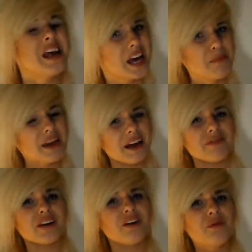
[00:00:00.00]
I'm gonna have
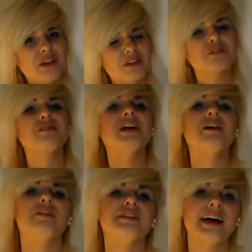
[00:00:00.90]
to go with
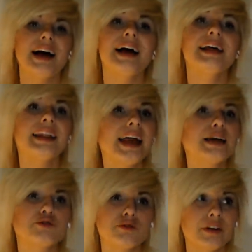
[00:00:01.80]
Doritos. I like
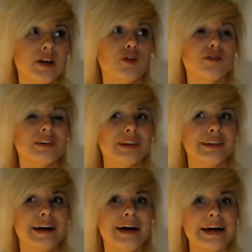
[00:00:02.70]
Doritos a
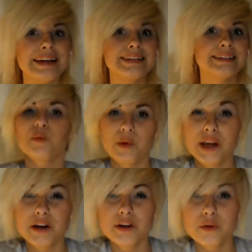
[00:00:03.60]
lot.
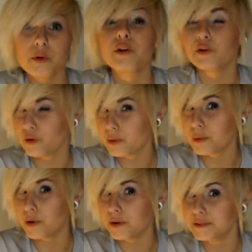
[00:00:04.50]
Weird or normal?